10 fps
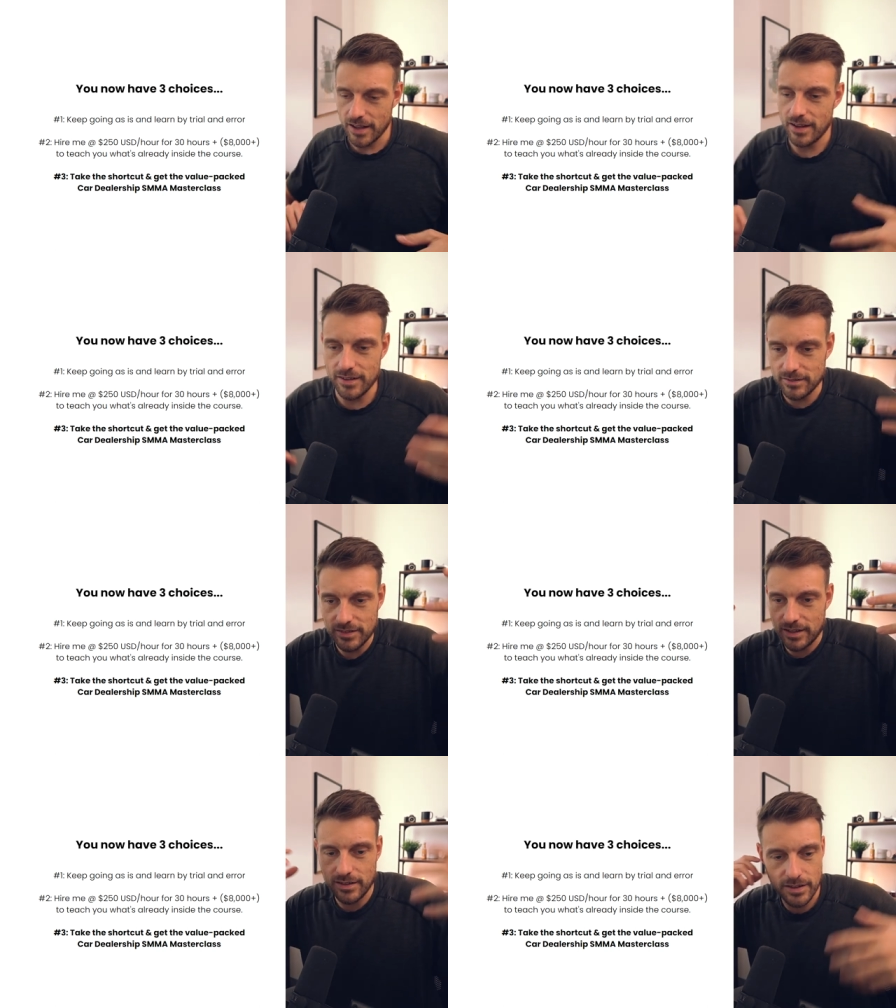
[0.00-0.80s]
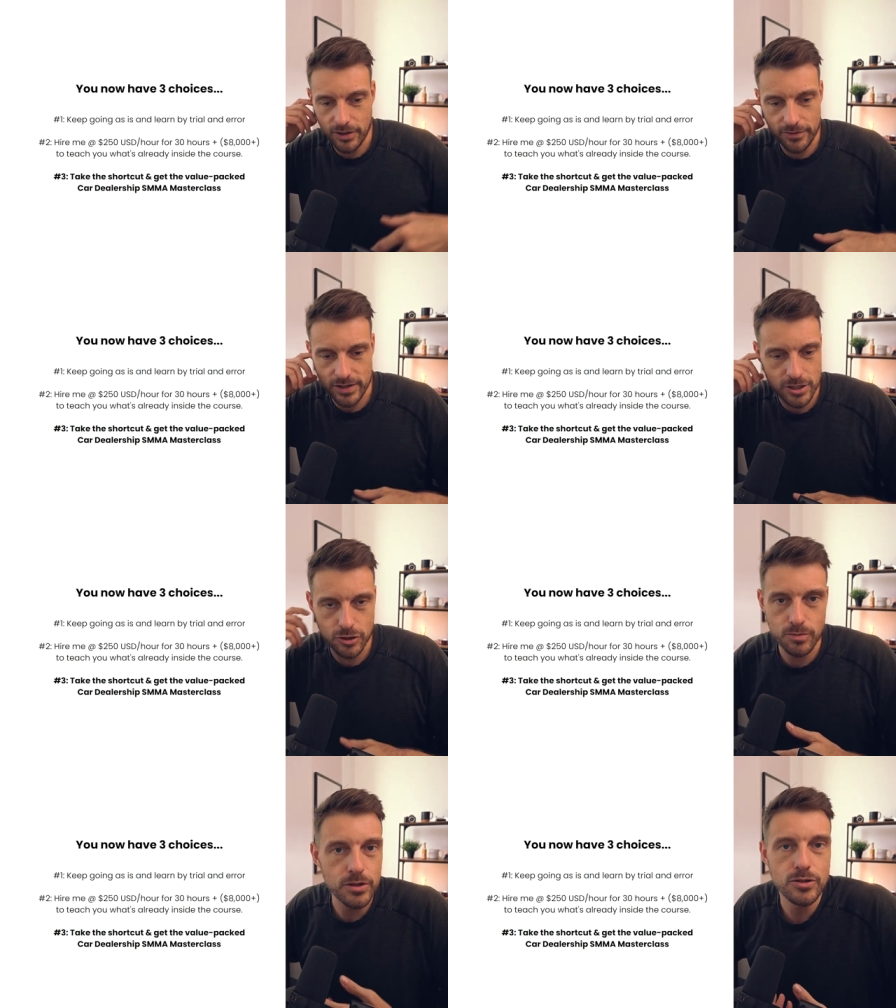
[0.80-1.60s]
uh, like even if it's
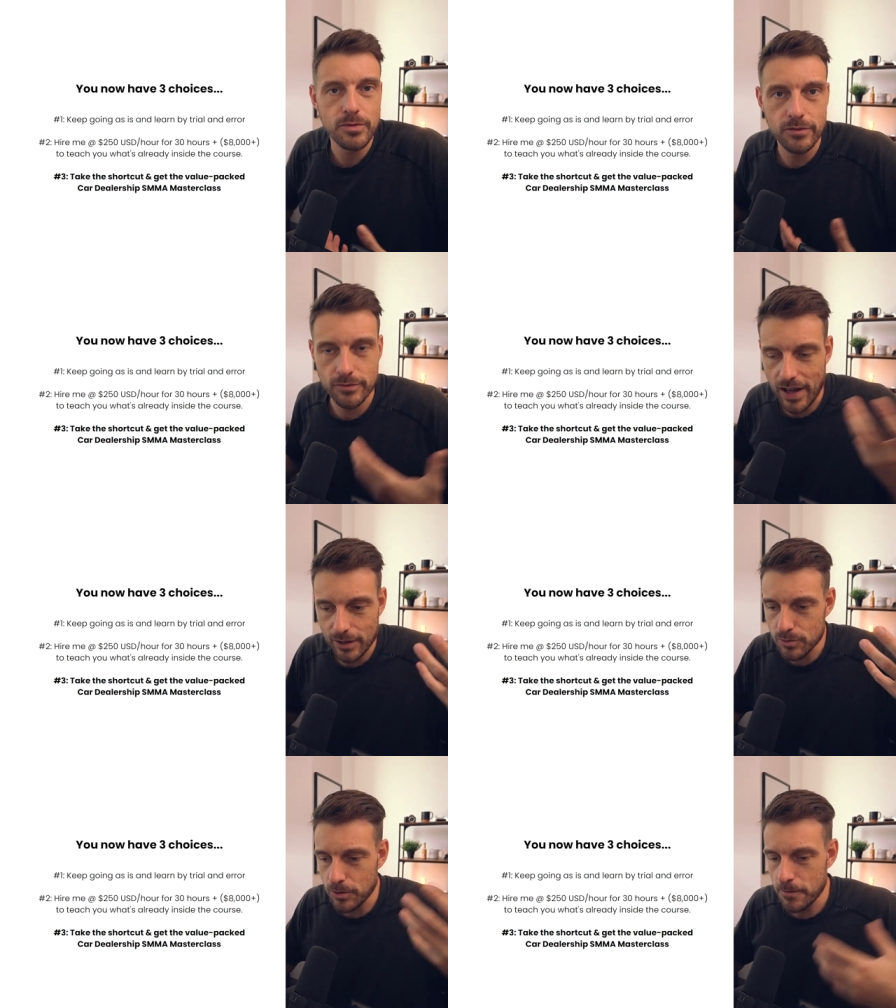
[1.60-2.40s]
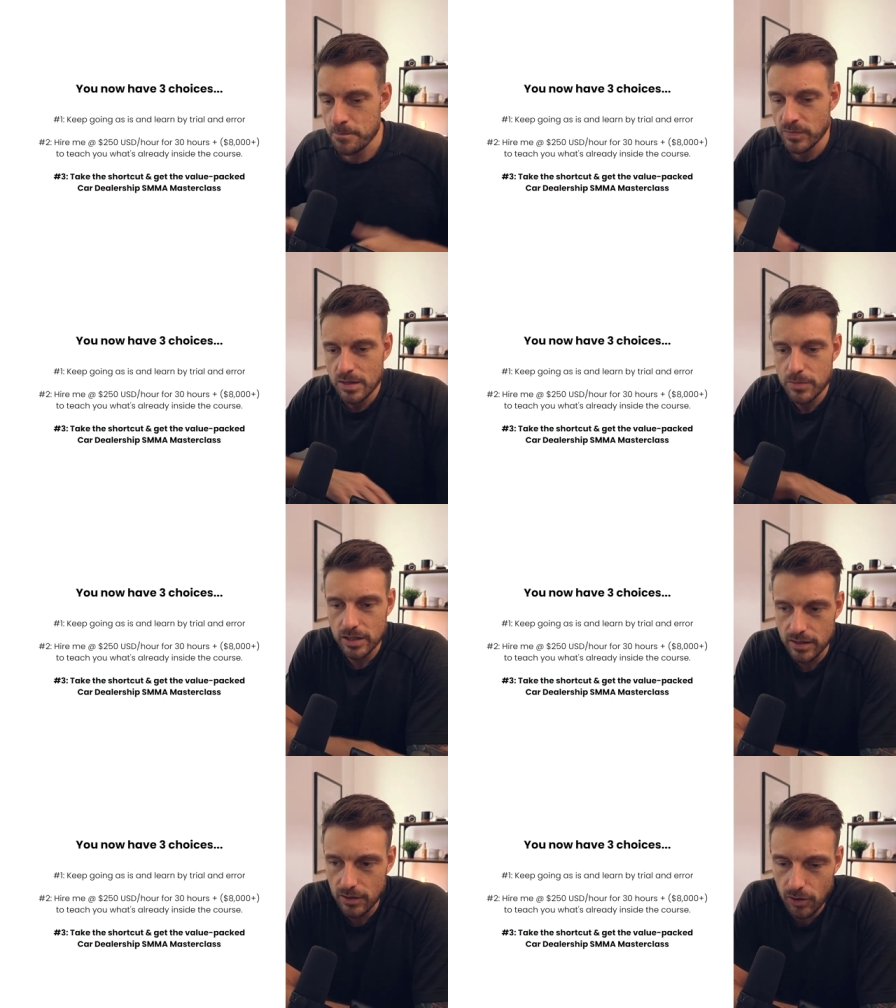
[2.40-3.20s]
super super valuable
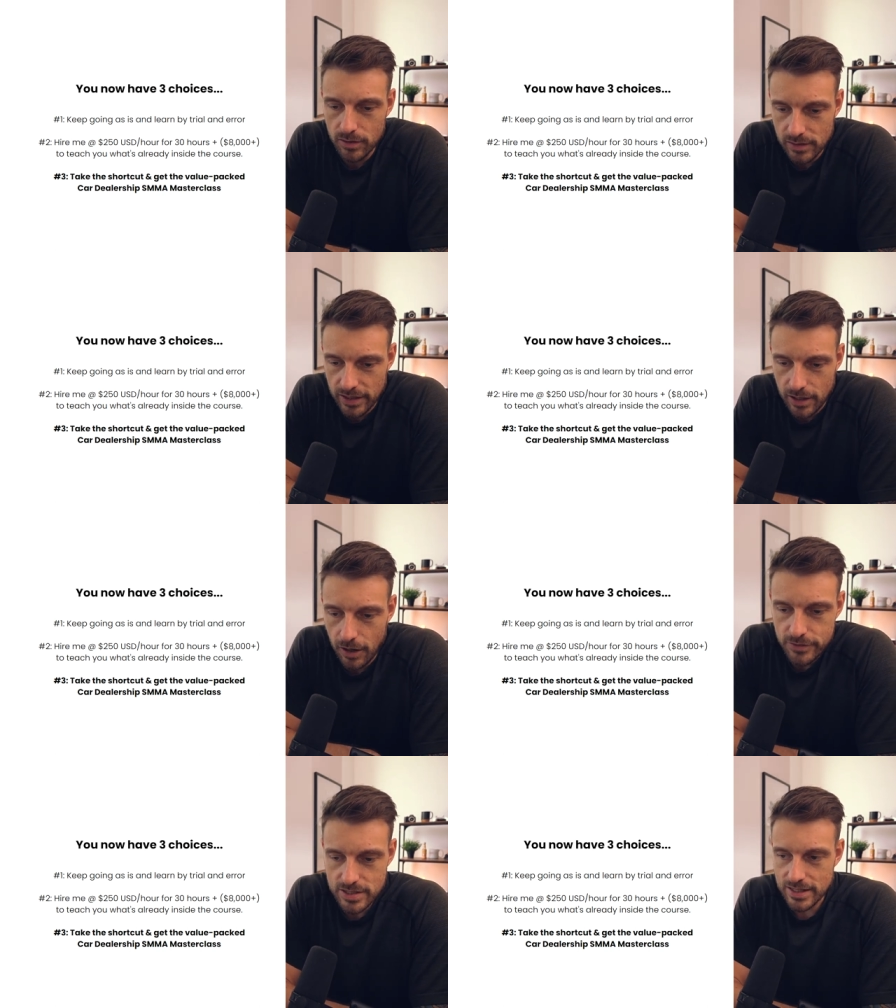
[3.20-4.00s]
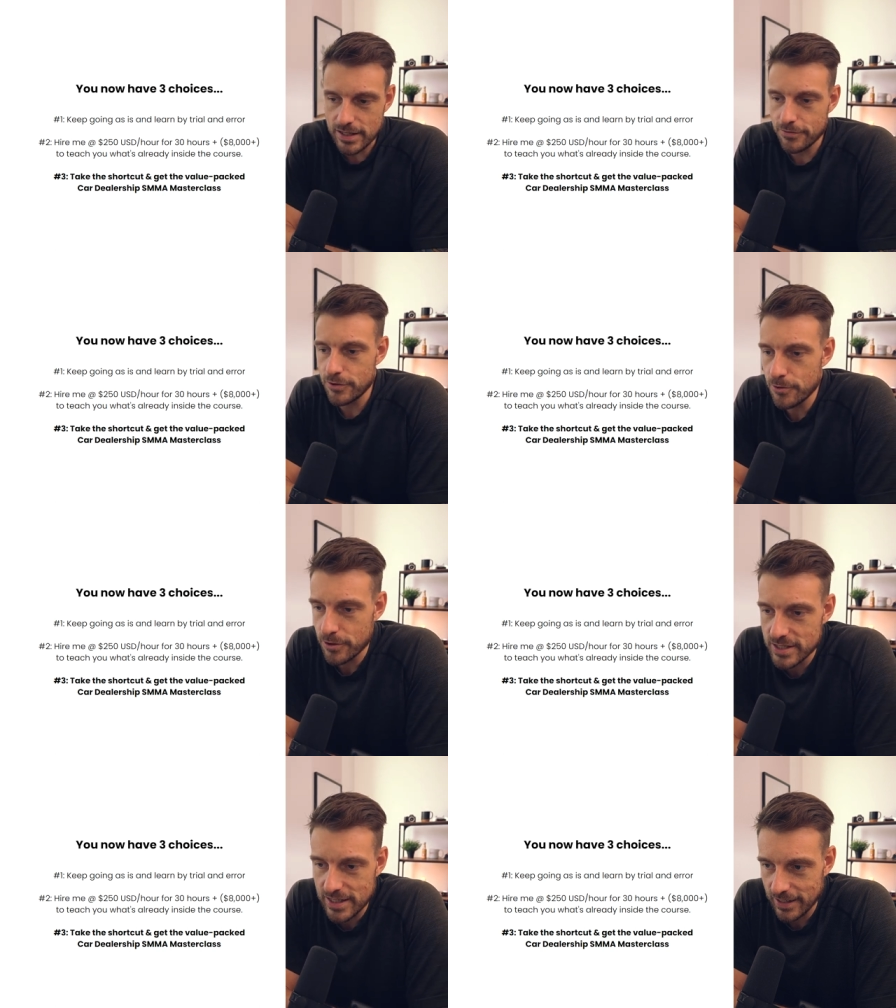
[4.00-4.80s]
but like obviously if
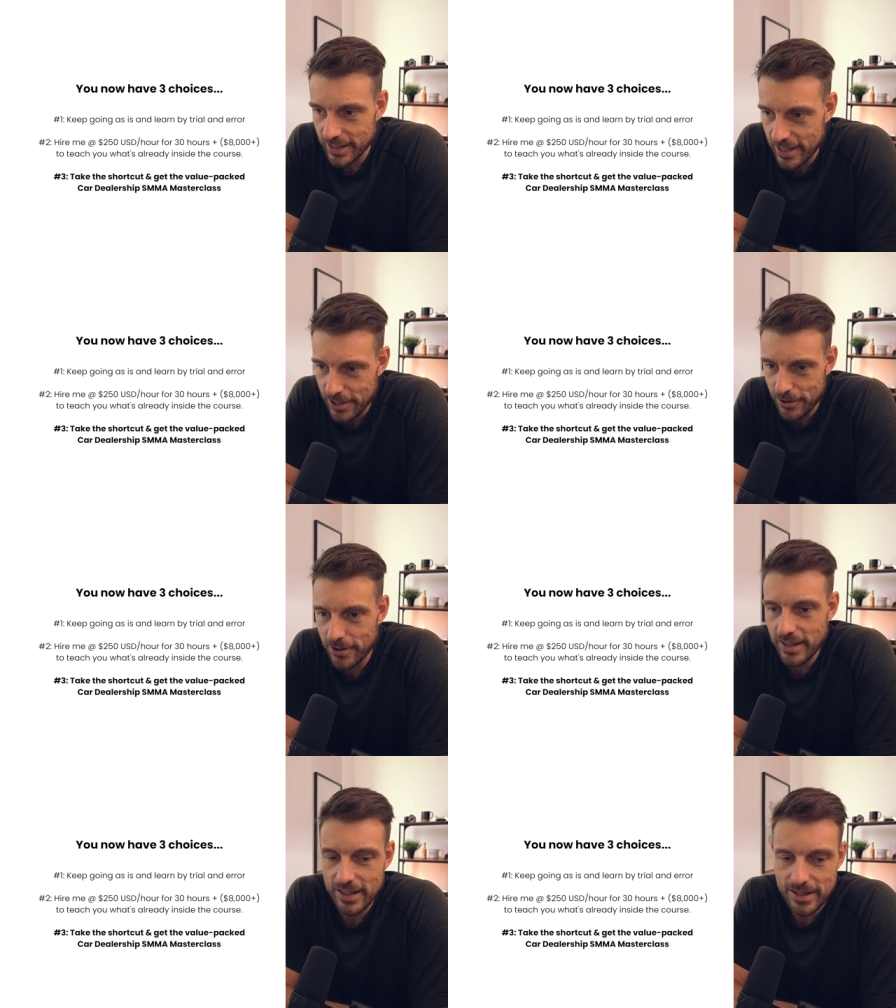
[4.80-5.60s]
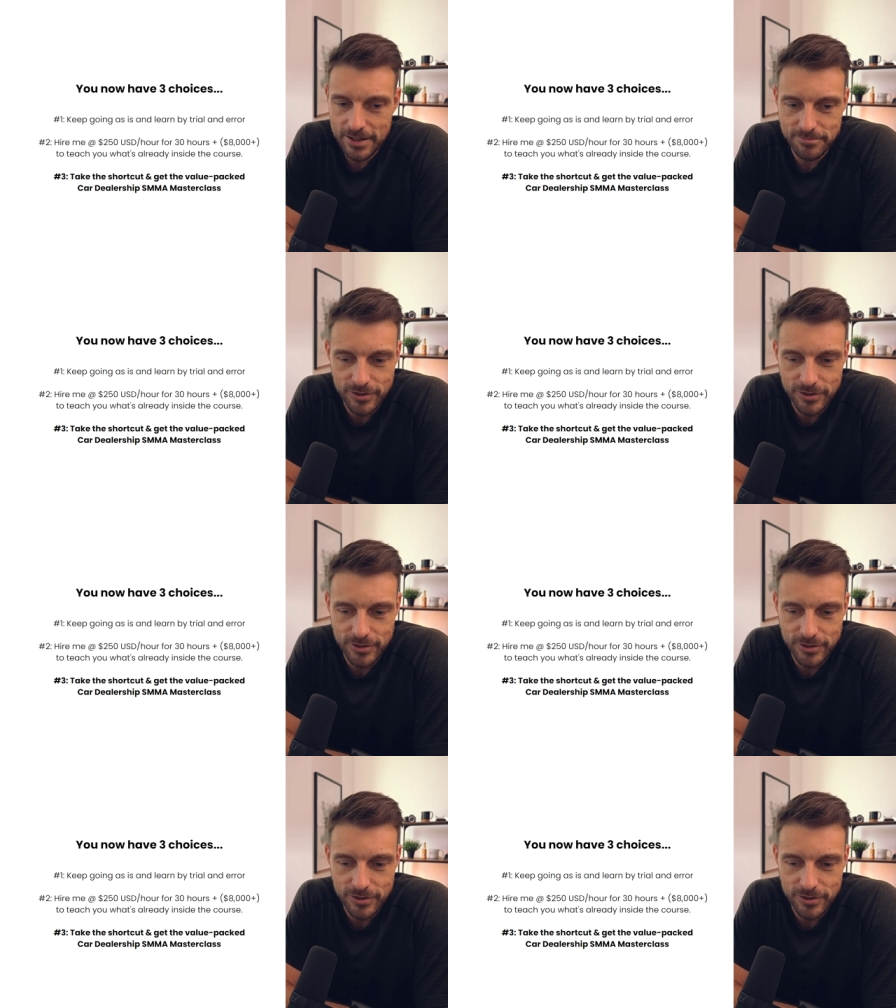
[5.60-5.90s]
you're still here um,